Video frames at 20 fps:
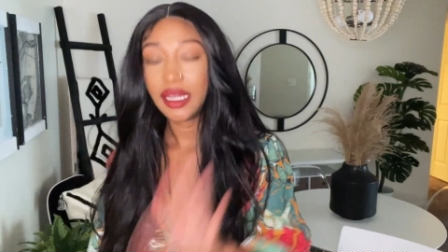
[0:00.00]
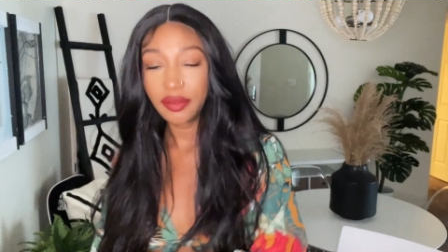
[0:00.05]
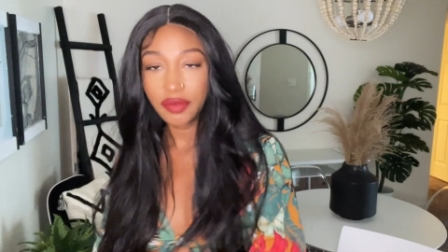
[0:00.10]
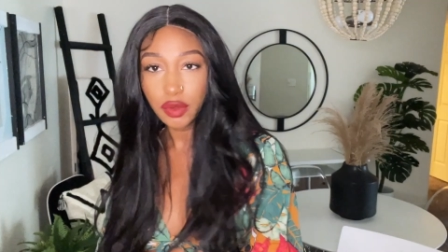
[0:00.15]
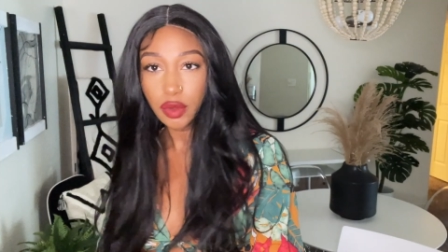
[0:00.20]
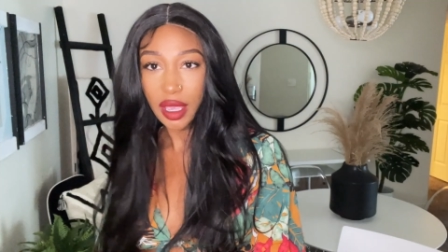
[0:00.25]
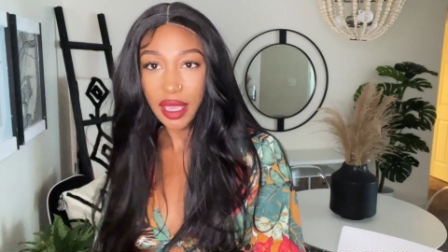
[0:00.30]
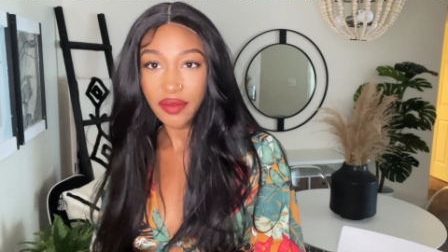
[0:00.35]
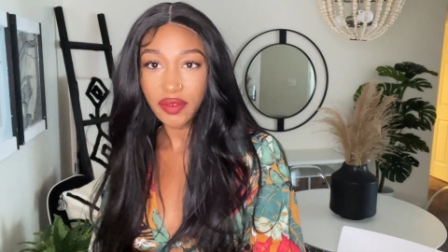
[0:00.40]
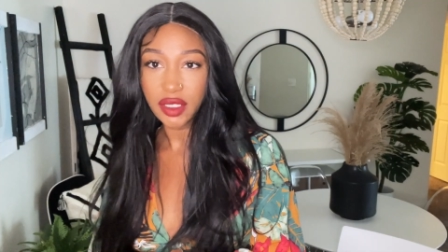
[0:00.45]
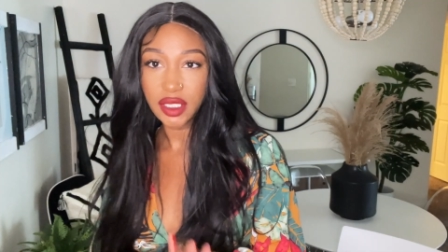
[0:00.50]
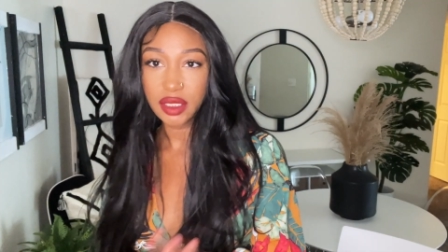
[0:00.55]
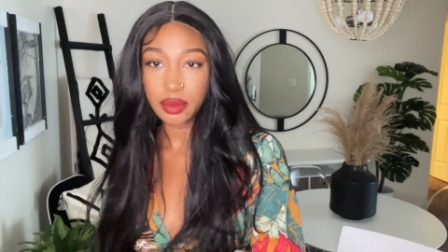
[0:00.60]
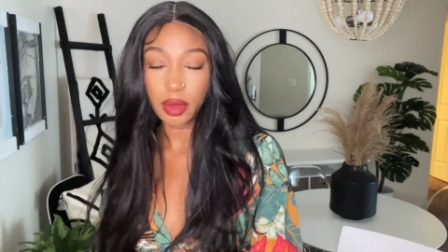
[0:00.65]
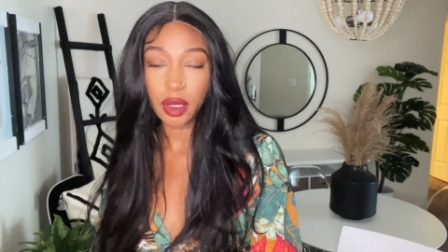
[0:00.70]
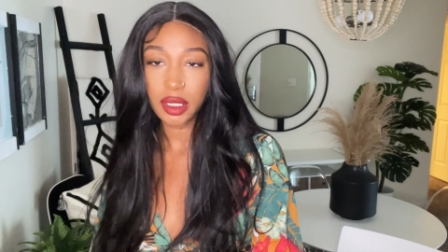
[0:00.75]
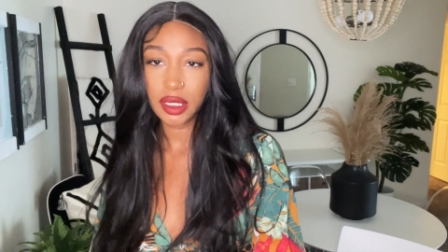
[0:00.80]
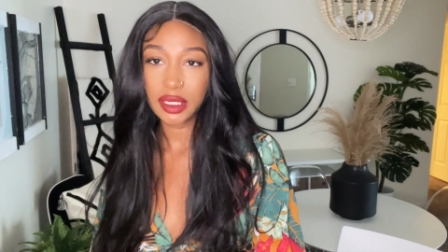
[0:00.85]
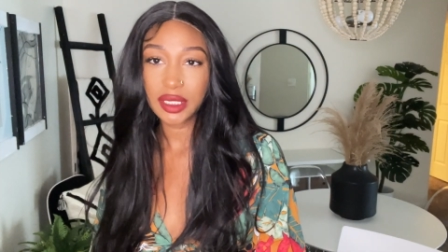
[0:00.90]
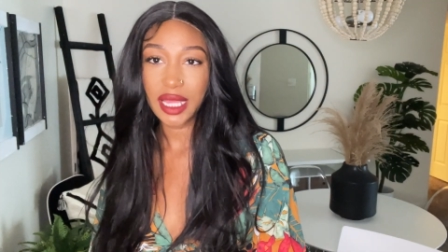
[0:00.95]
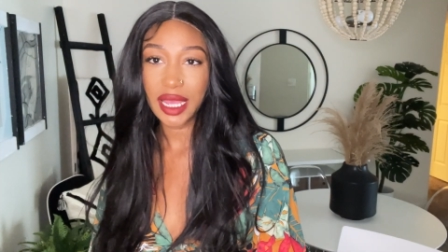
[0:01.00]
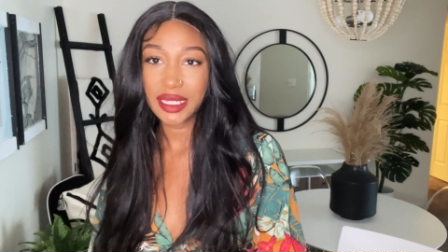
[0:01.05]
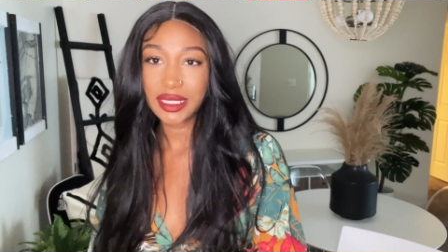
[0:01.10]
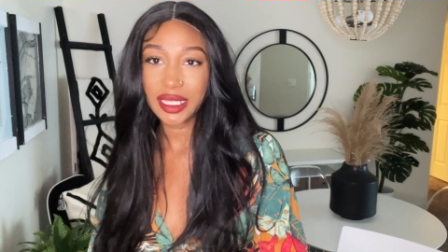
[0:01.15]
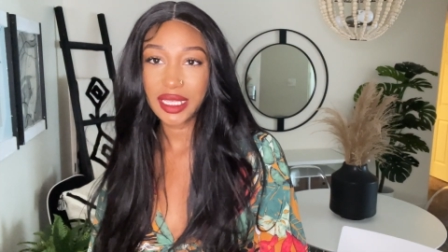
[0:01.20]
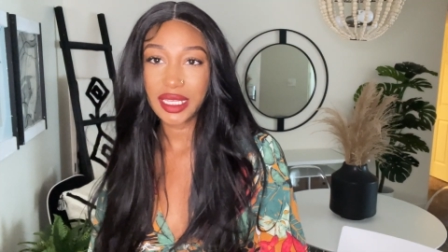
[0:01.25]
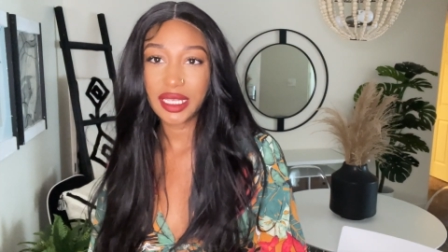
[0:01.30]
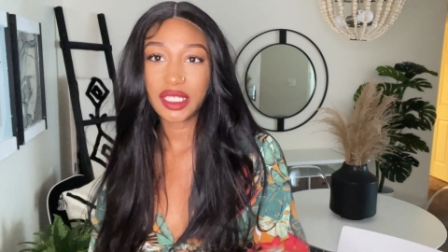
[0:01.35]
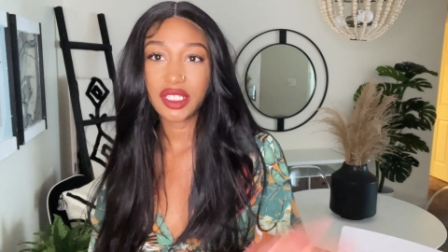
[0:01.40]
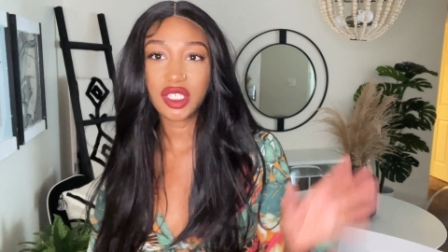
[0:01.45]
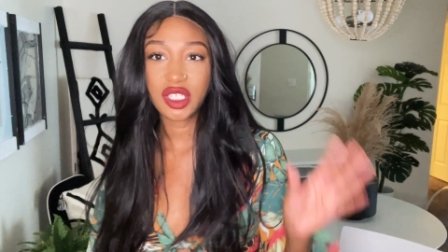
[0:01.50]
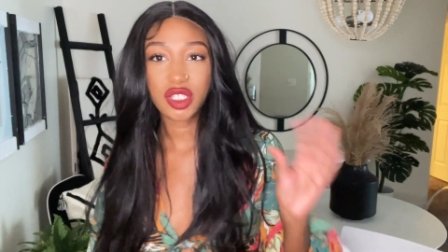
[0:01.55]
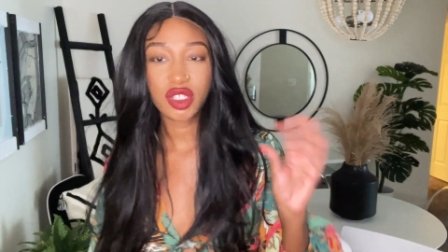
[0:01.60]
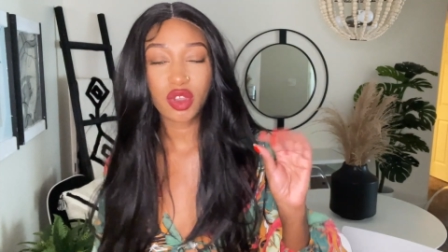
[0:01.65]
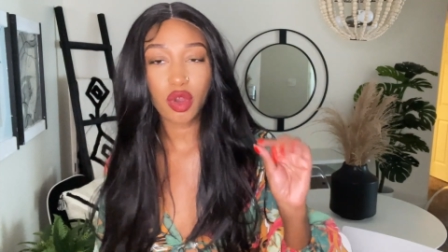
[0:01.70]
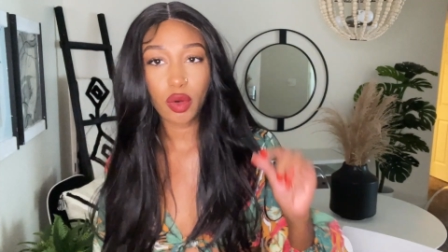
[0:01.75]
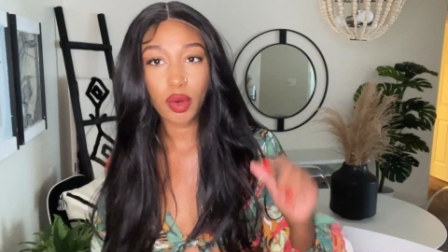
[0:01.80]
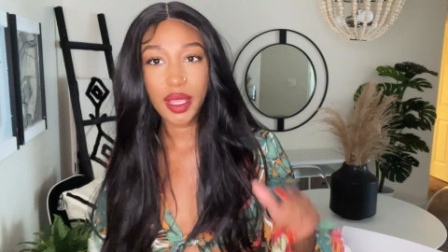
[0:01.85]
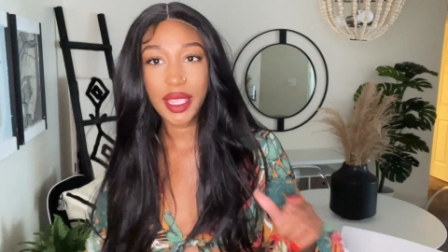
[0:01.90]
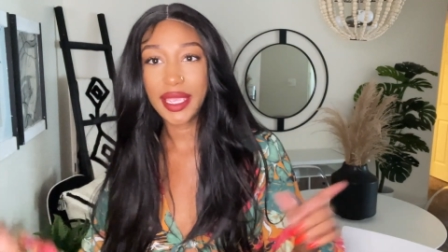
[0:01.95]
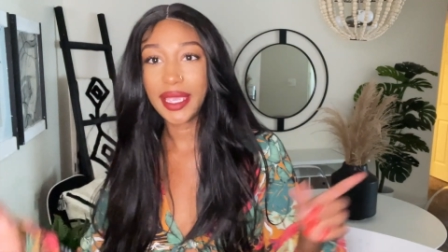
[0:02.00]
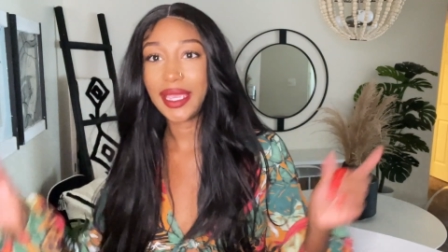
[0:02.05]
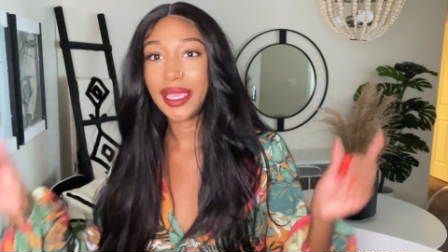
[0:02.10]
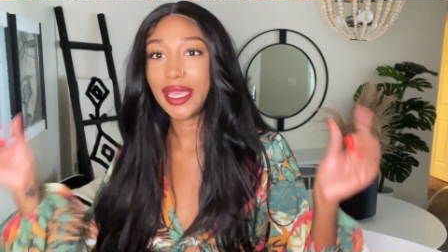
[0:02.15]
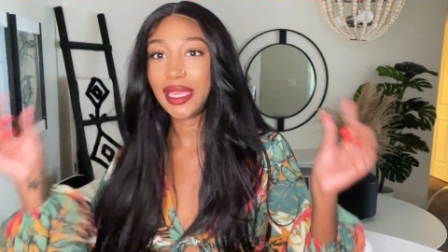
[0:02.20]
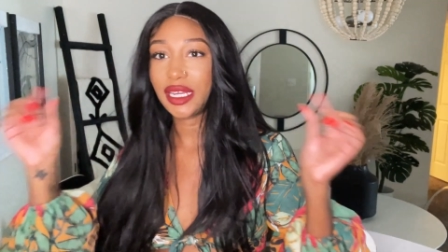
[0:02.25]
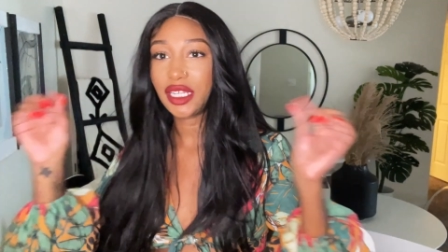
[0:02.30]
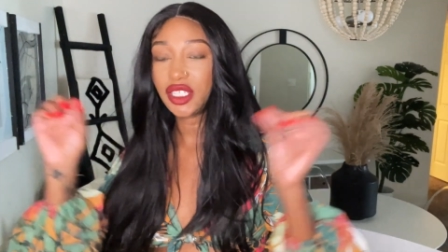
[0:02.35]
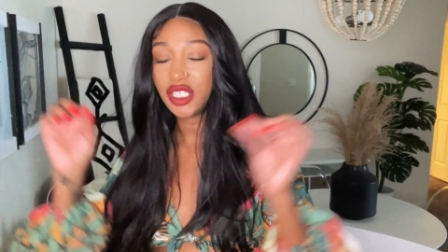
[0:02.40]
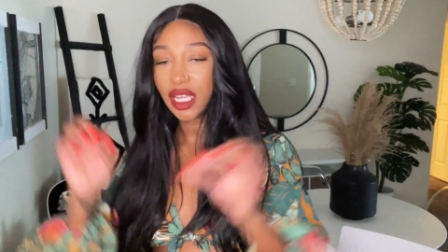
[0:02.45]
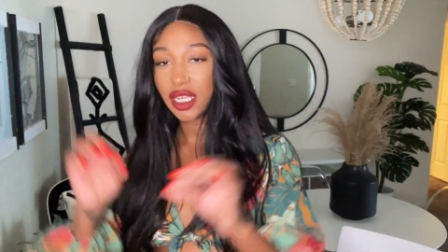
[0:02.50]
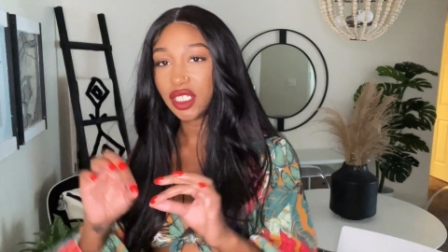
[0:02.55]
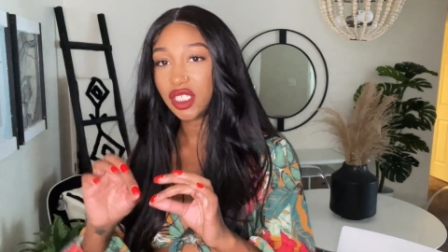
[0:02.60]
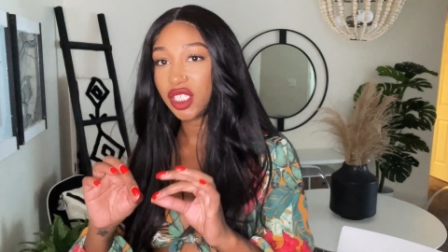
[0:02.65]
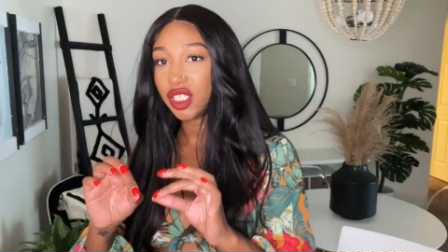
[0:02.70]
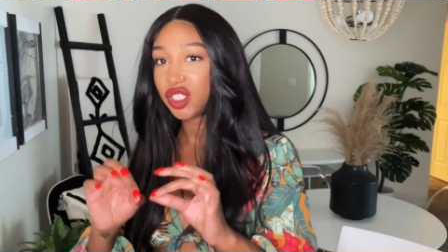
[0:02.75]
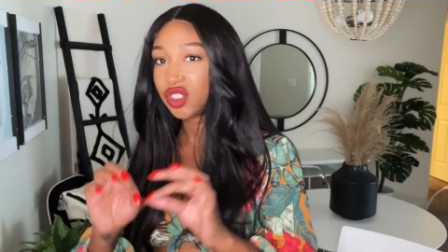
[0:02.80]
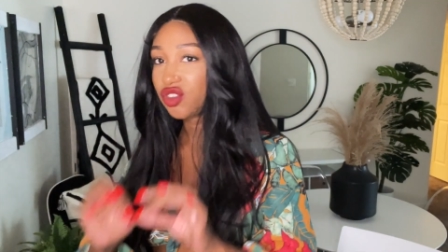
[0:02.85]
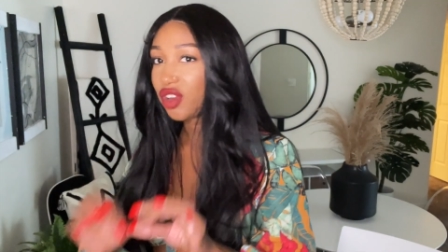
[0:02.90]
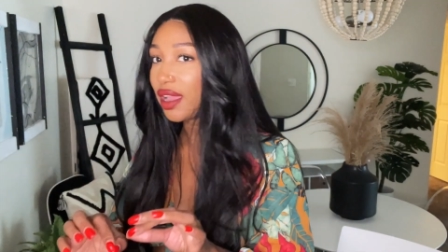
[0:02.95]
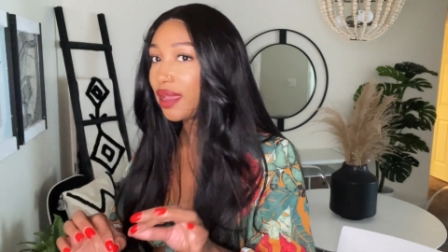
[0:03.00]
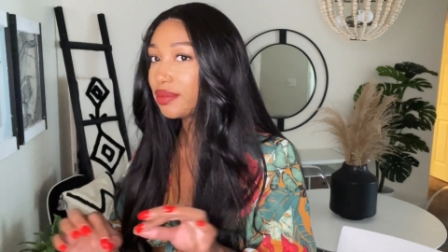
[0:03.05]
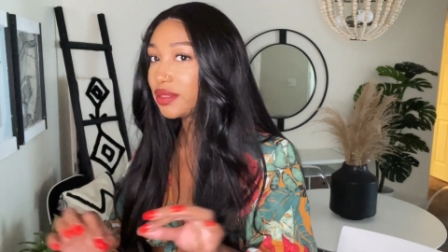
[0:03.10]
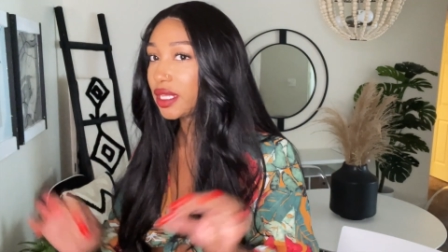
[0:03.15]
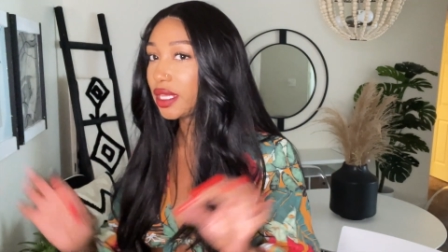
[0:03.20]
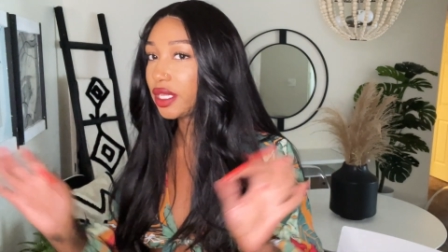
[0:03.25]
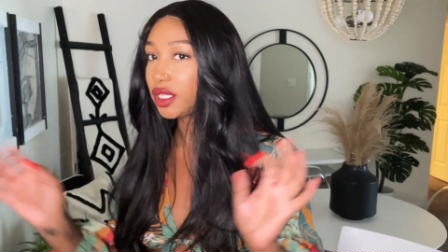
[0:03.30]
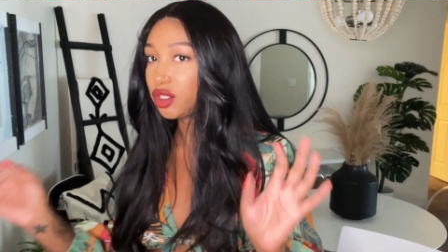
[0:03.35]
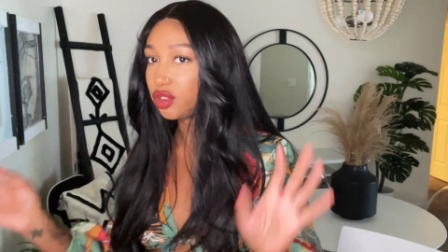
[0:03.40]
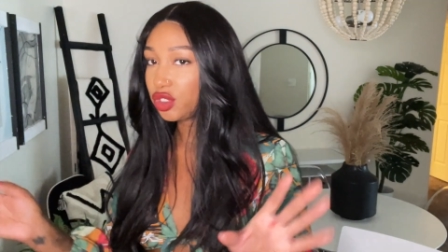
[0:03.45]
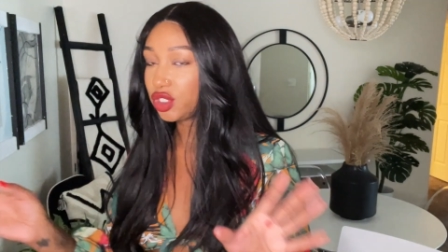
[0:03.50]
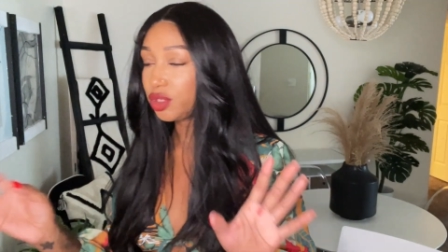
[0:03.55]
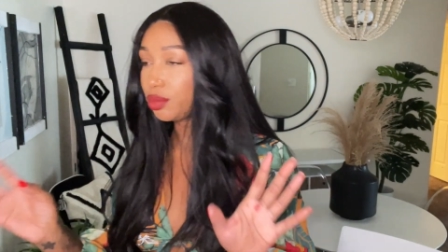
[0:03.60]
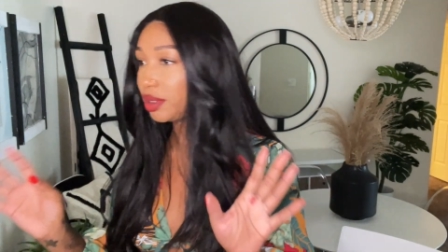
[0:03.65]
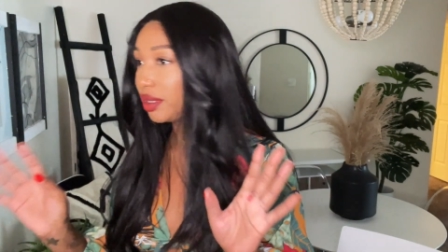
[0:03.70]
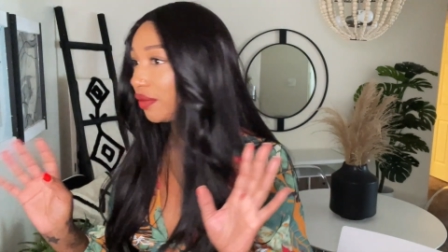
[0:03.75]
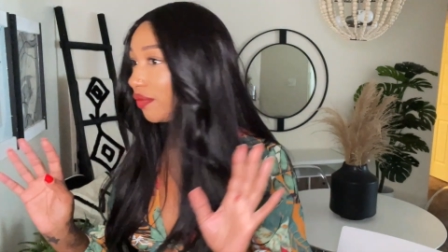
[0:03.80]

if you have a smaller size head just go ahead and adjust your straps and you should be